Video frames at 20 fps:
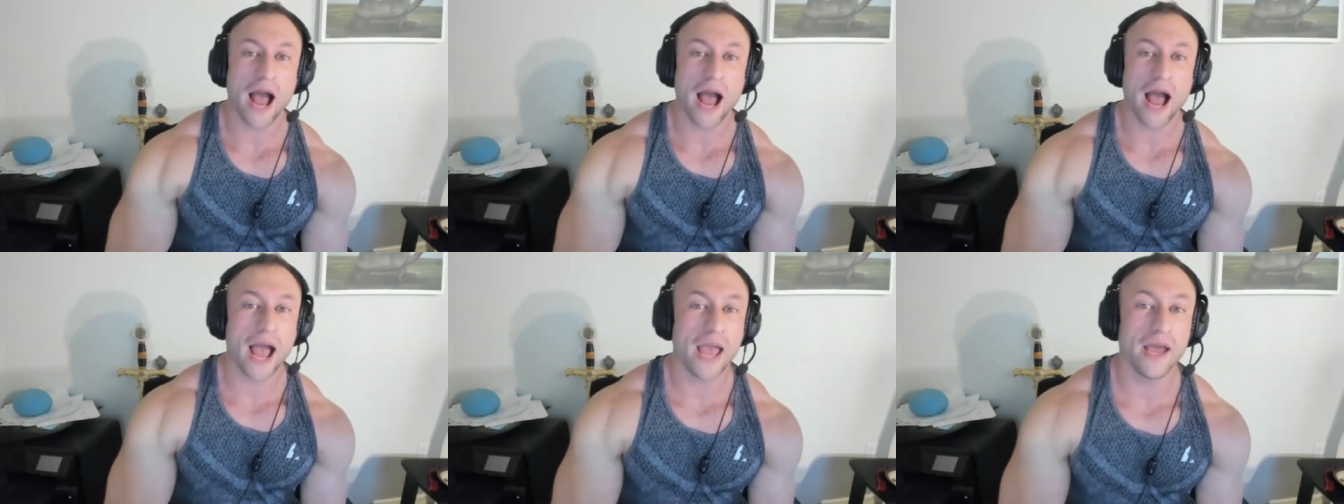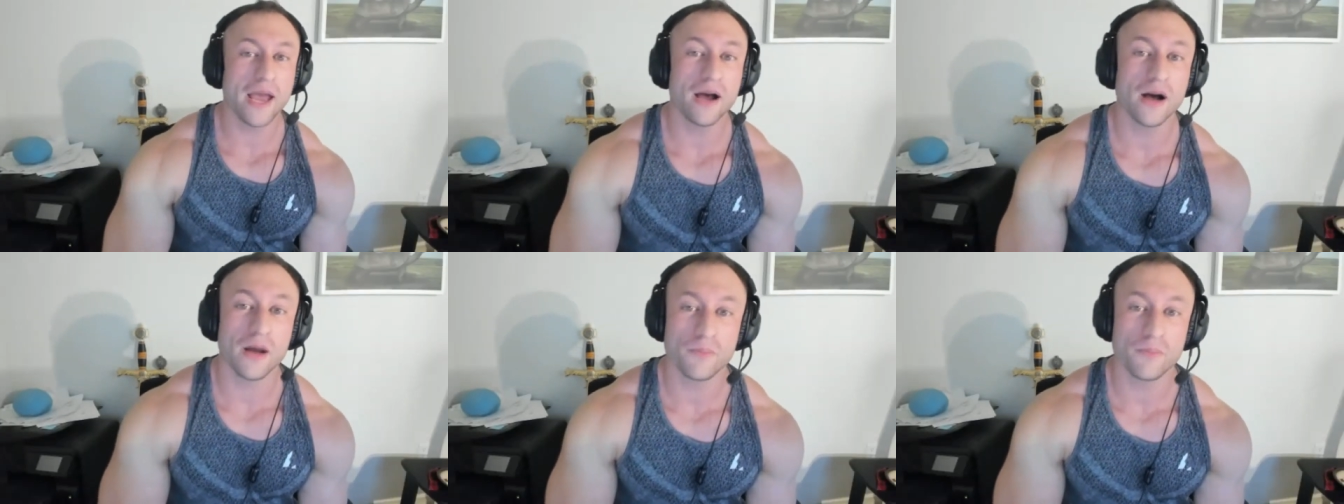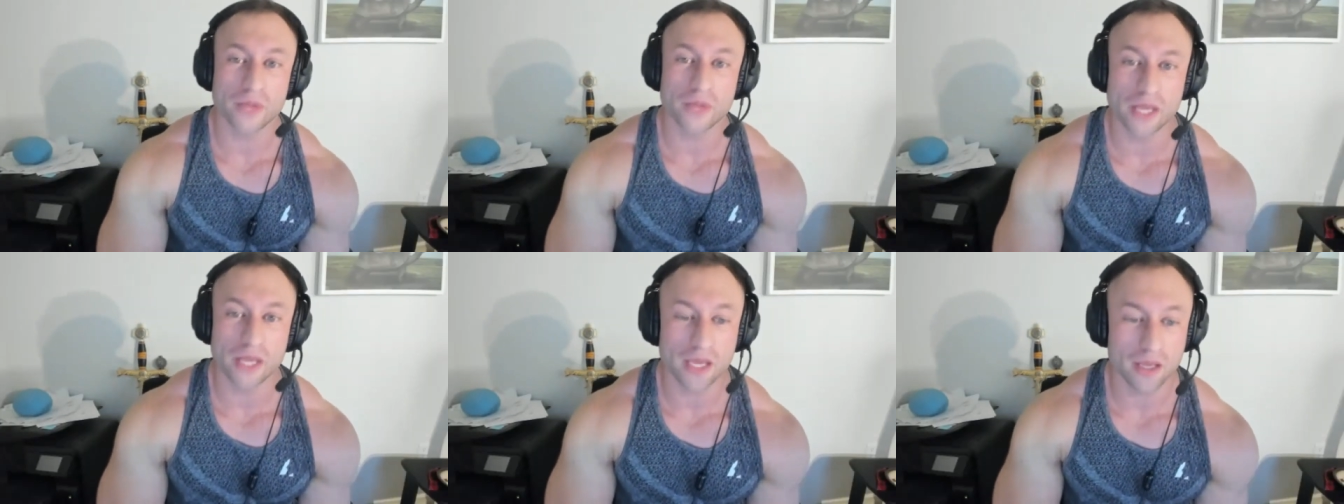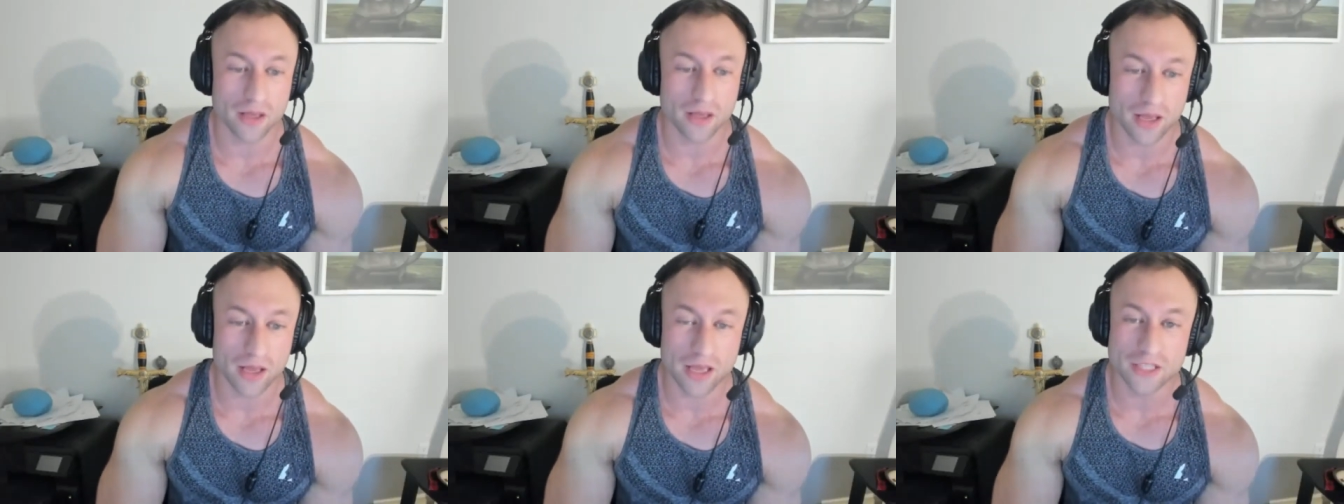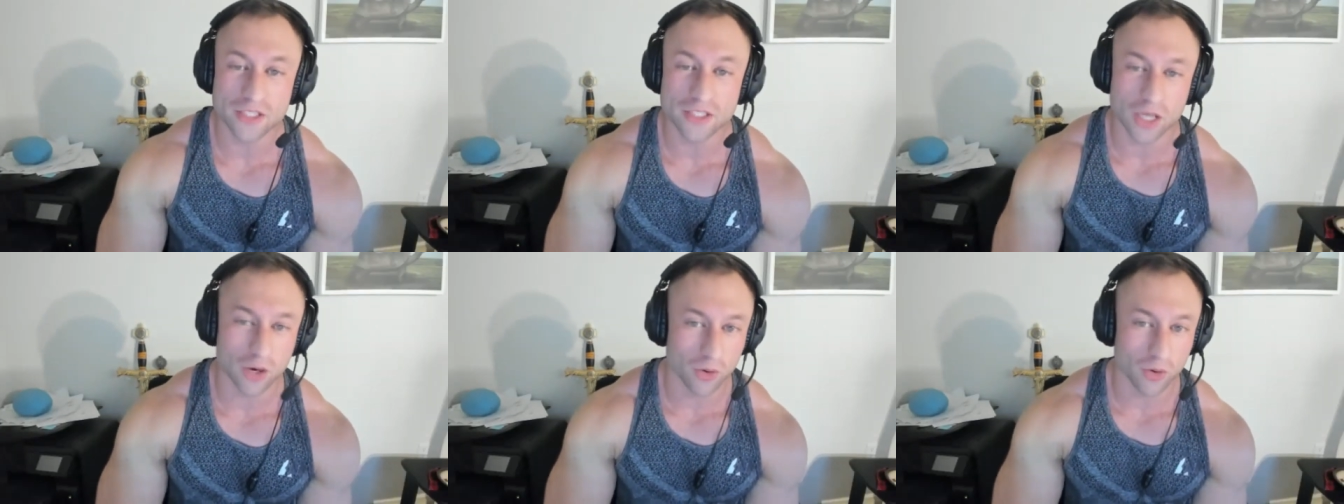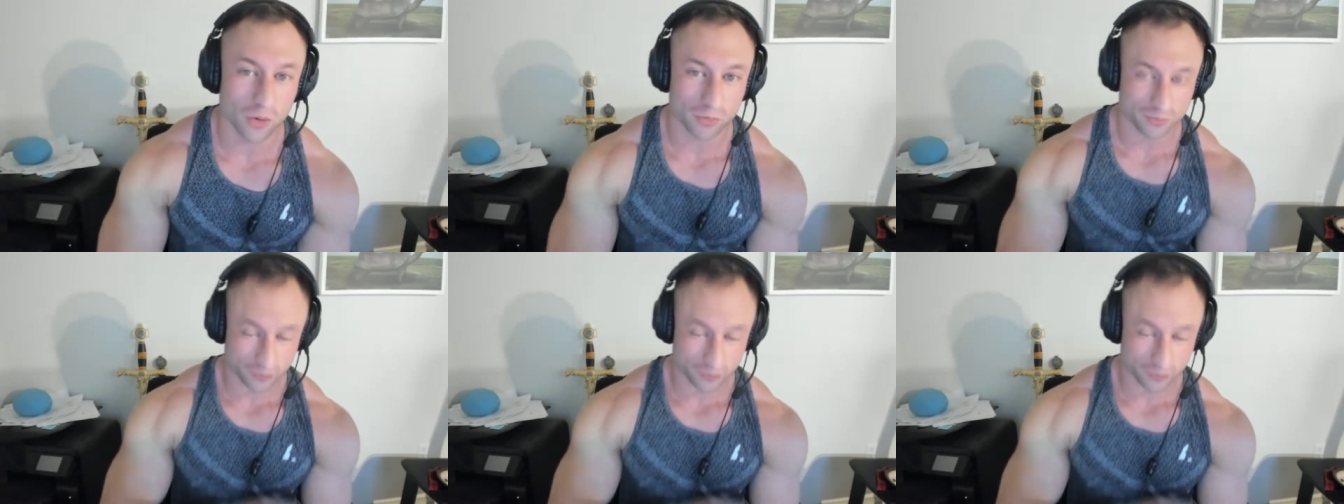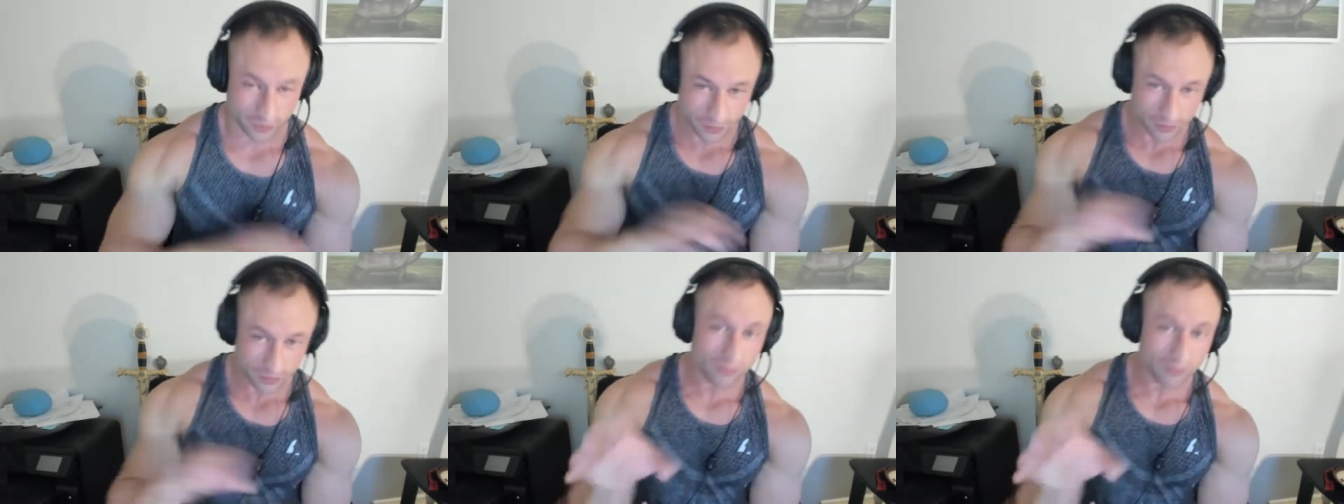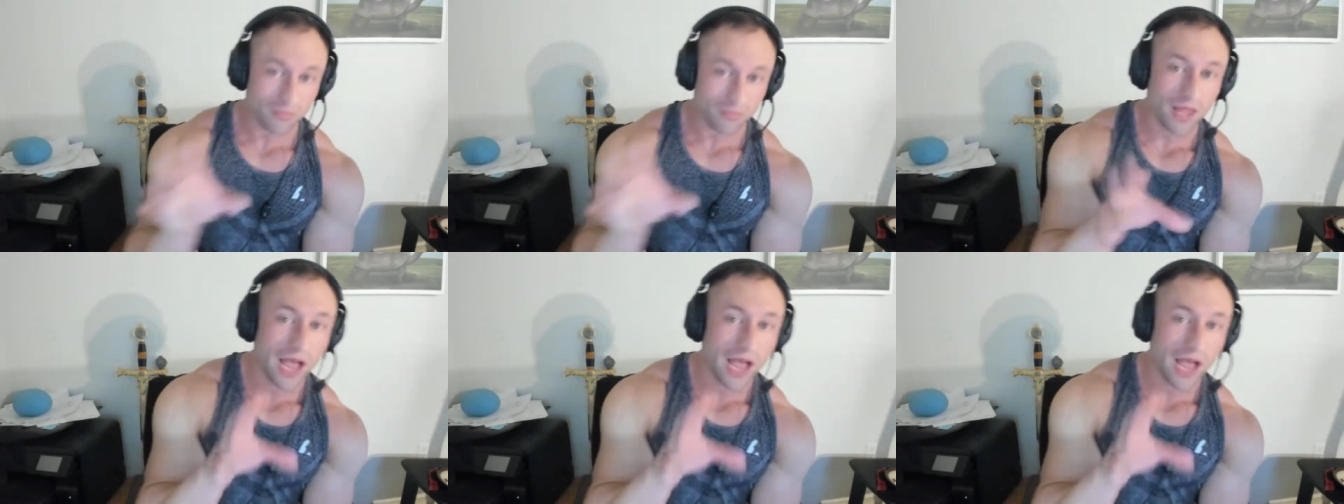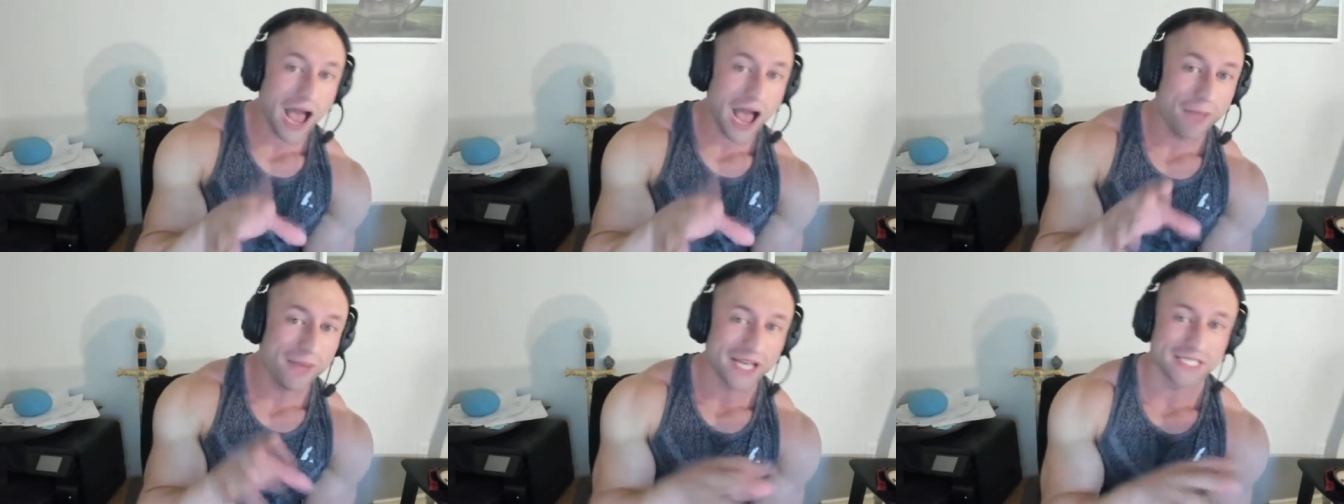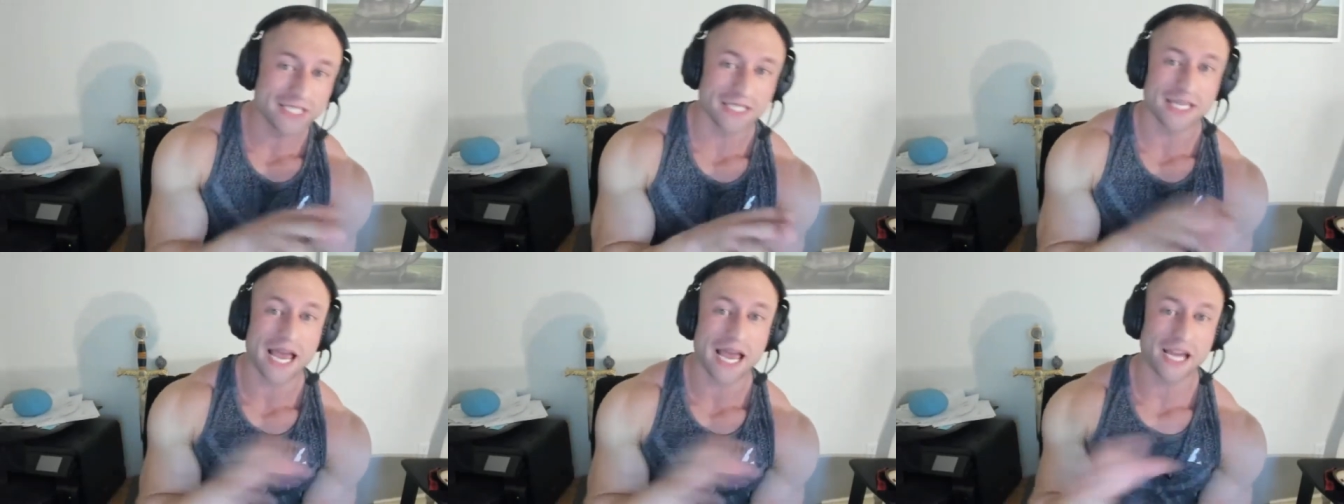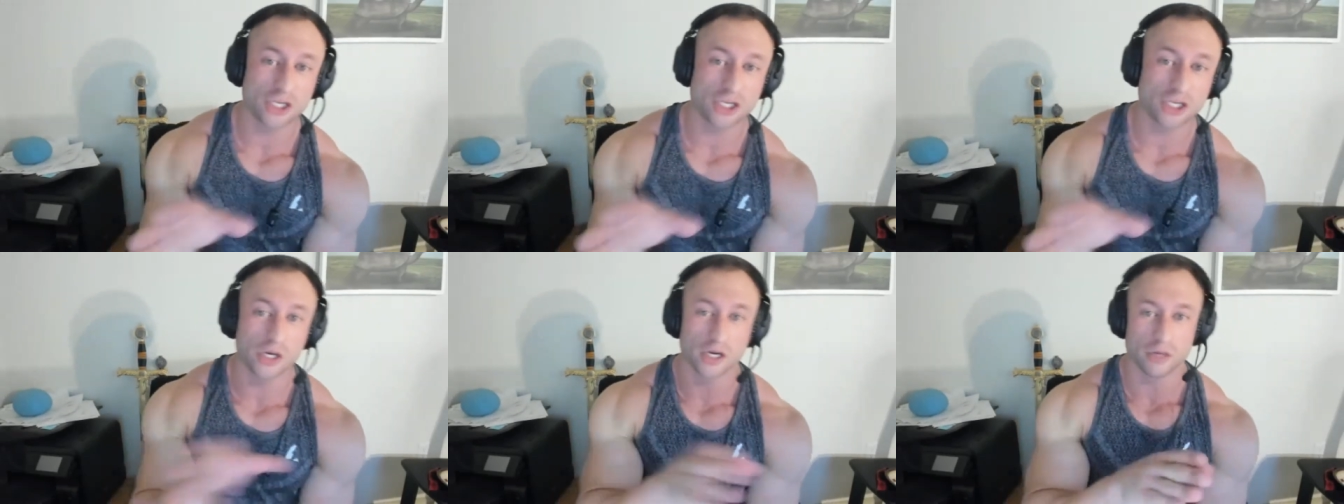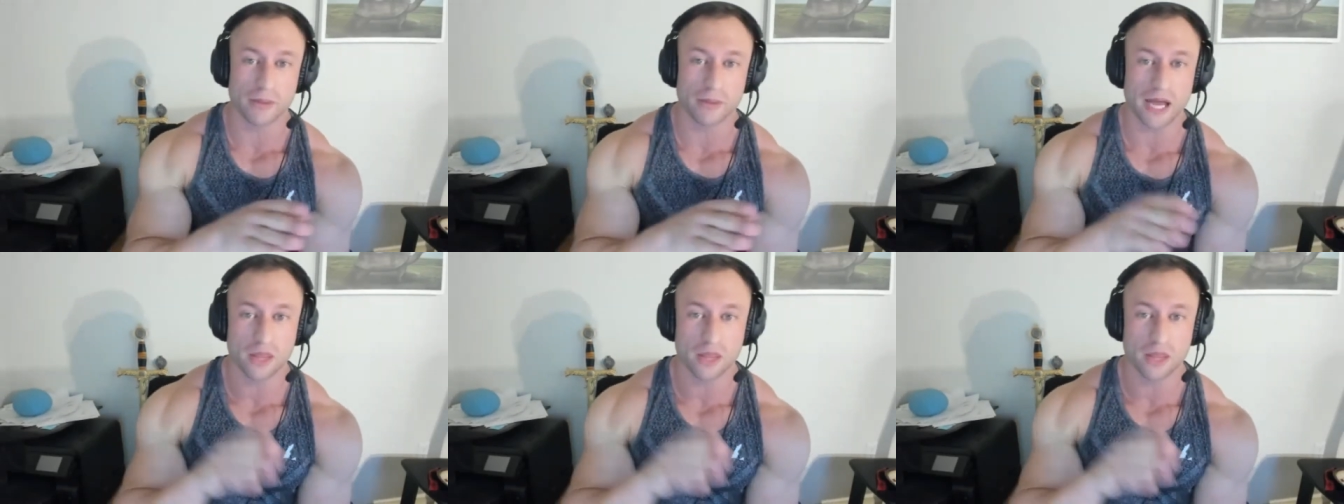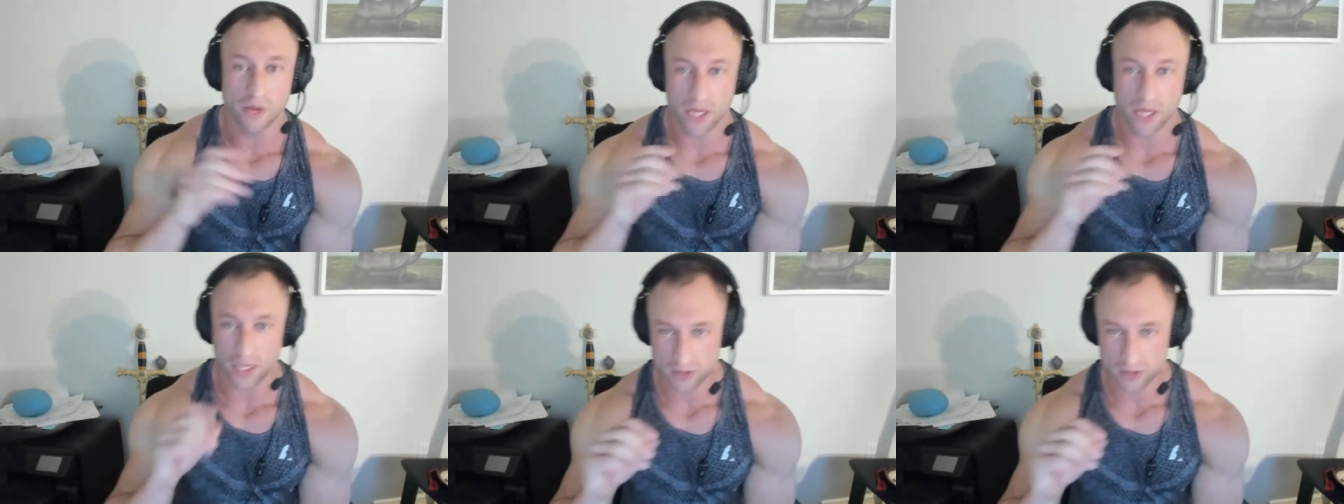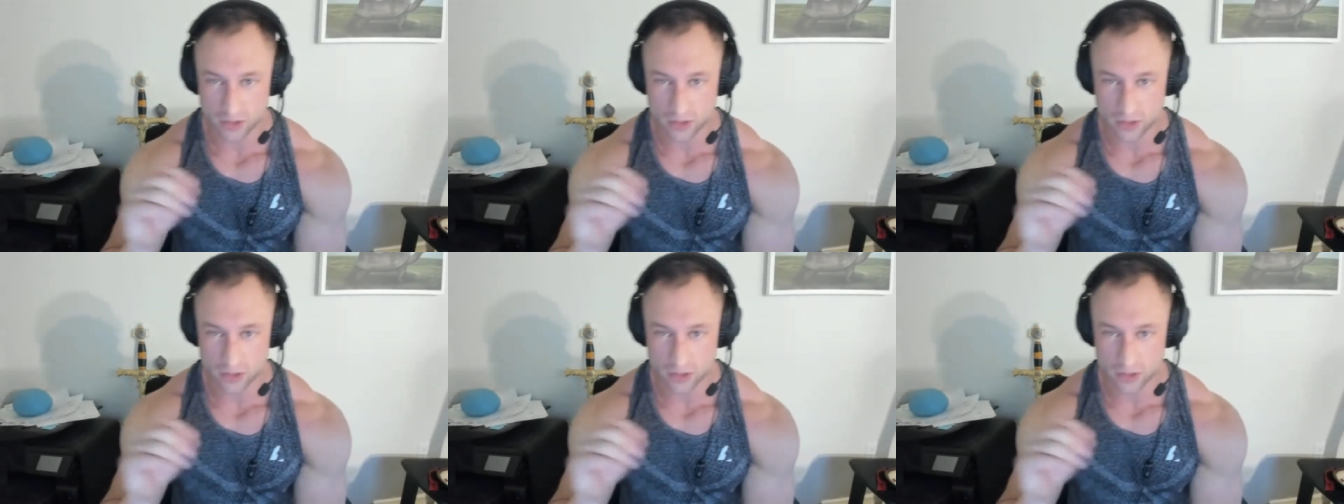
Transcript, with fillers: I uh, so IBS attack triggered, by the way.